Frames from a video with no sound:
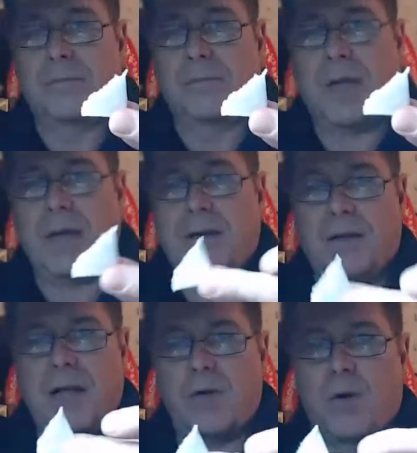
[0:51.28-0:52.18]
Okay?
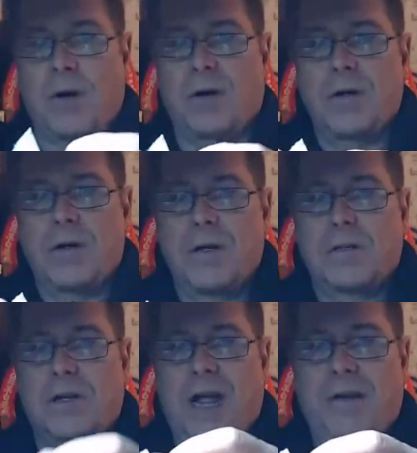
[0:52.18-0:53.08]
That corner.
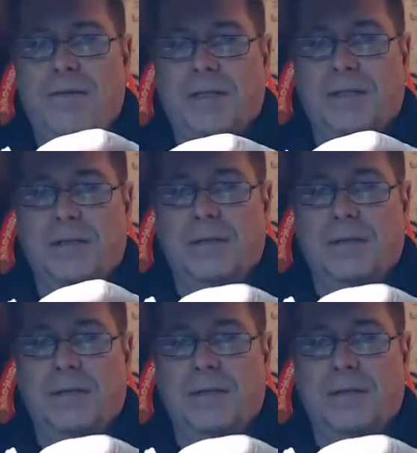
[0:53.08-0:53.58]
So now you have this